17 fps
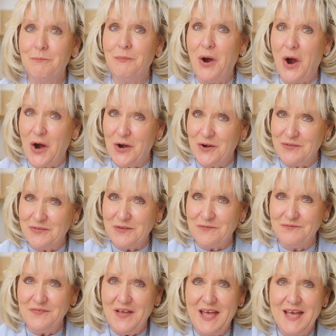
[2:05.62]
Part of
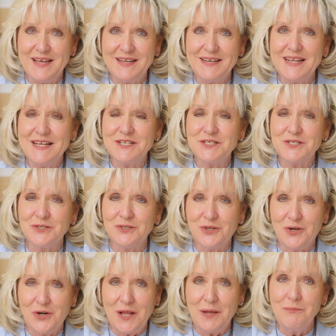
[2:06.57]
the fun is
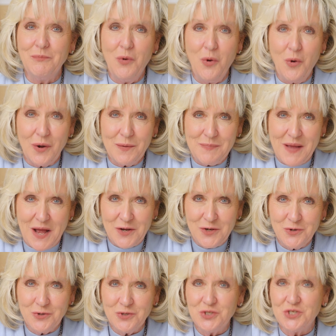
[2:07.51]
learning more
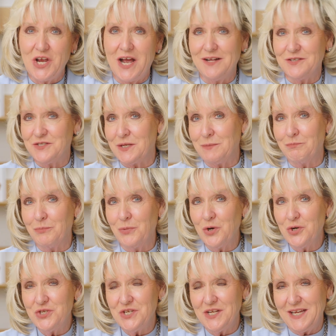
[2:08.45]
about your child's
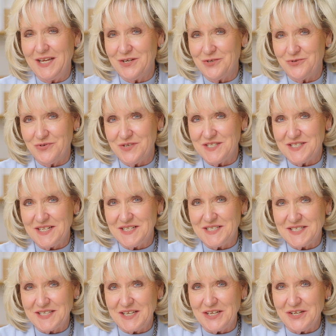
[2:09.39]
emerging interests and
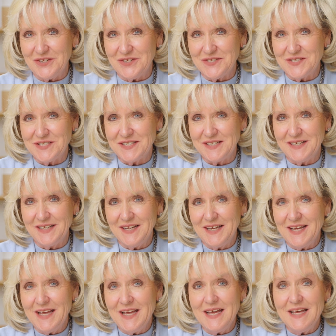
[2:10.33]
skills.
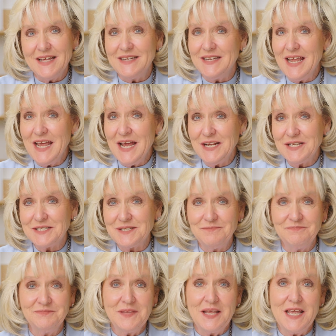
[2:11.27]
Next,
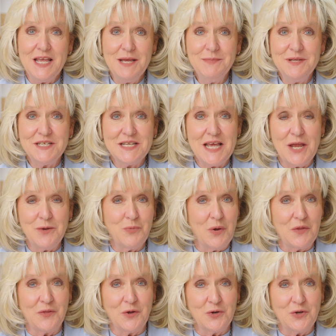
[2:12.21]
imitate
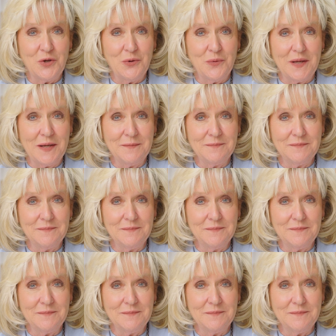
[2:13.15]
what they're doing.